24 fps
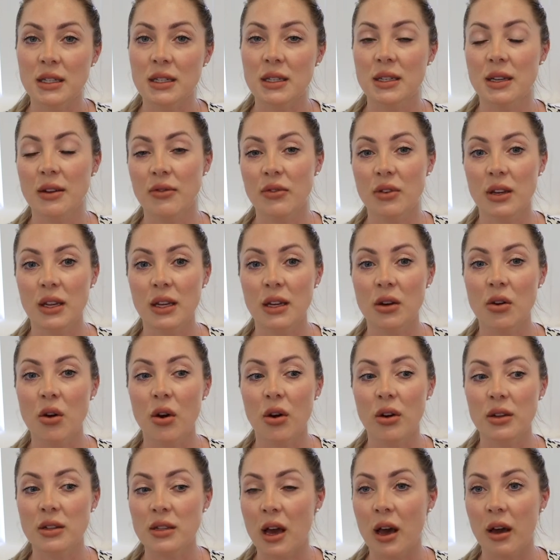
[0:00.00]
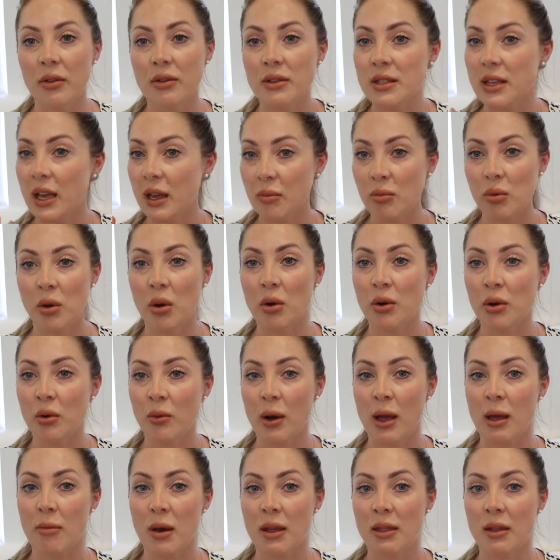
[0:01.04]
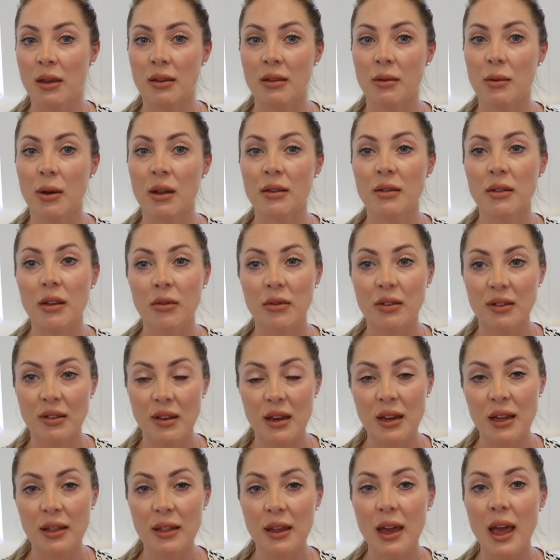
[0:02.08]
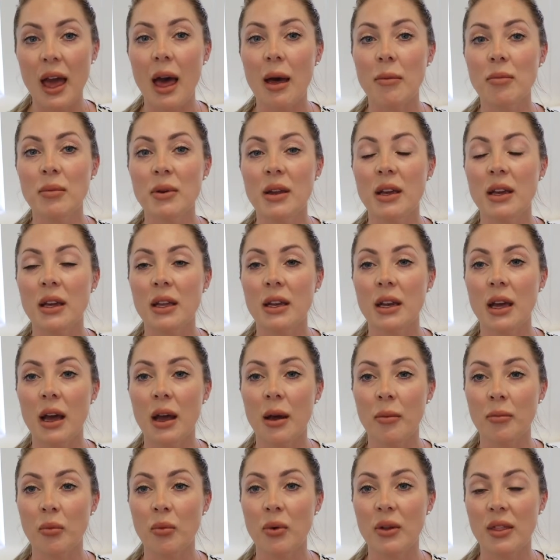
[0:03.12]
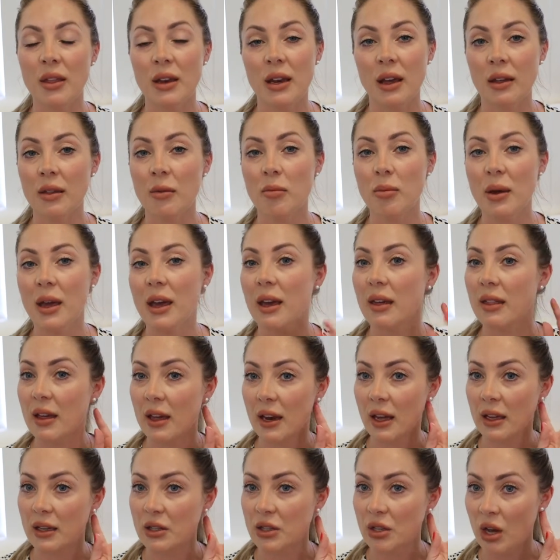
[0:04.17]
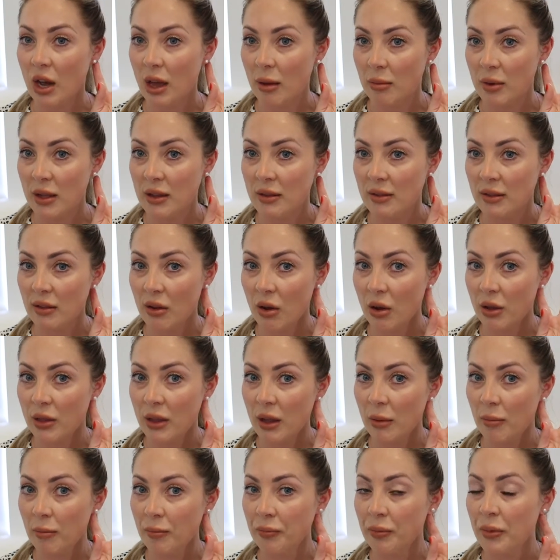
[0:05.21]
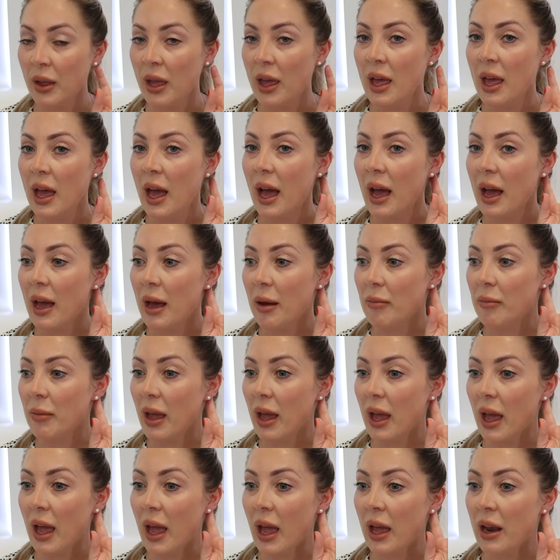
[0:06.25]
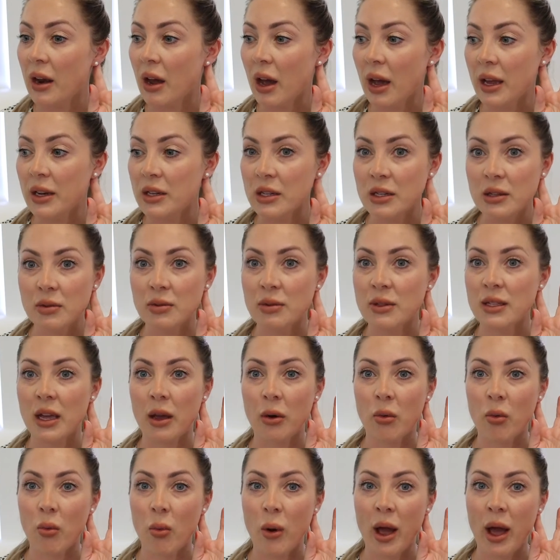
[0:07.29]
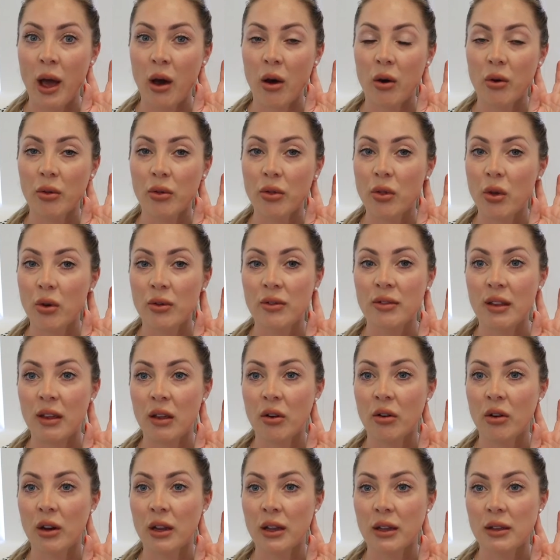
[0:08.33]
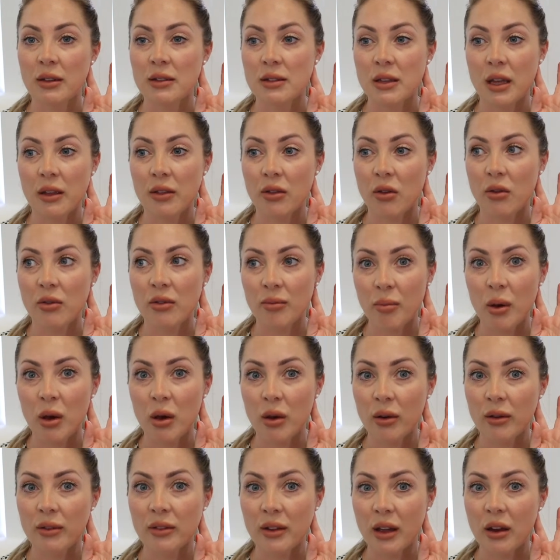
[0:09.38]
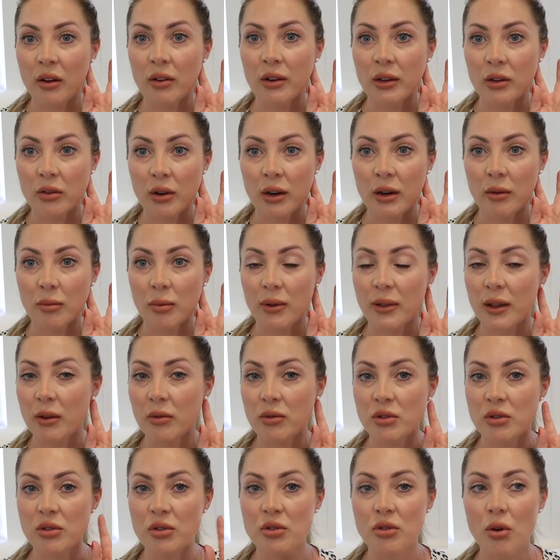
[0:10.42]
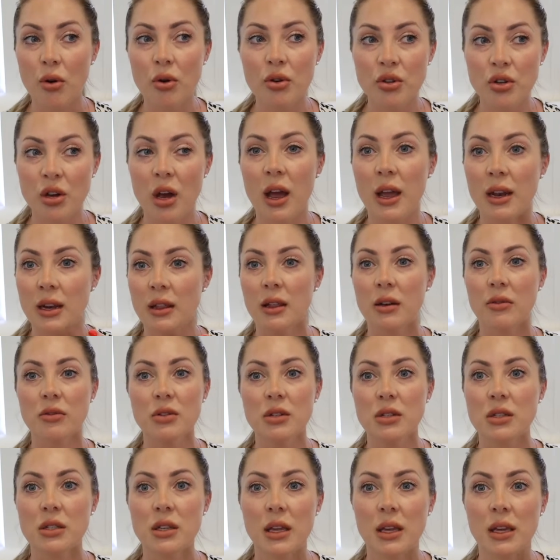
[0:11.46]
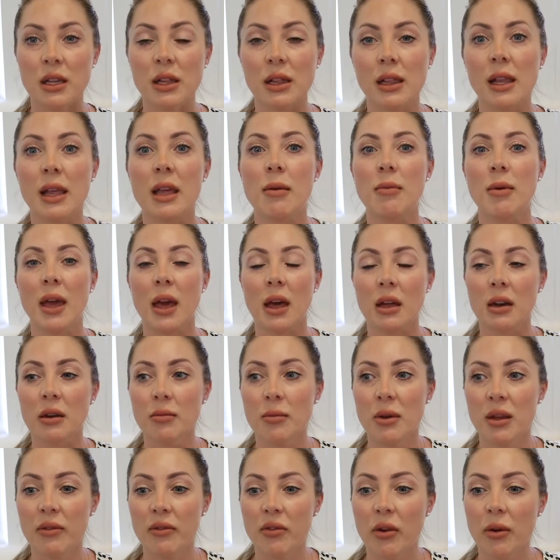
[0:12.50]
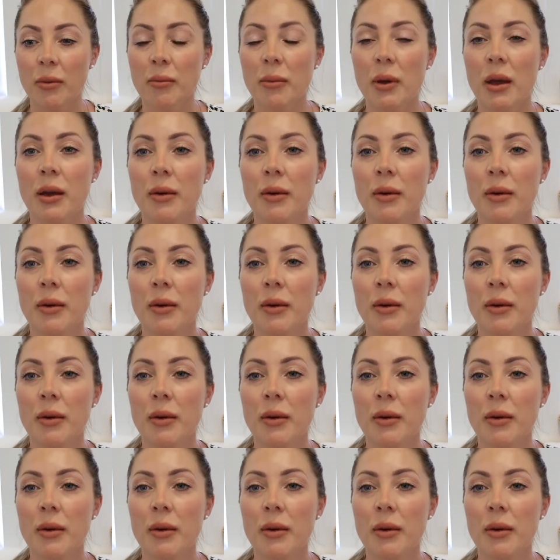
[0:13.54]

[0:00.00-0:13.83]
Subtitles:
into Tiffany & Co.'s, I was like blown away by these ones. They were sitting in the cabinet with another pair that had diamonds on them. And I just was like, wow, those earrings, like those pearls are incredible. They were so shiny. They were just like gleaming out at me from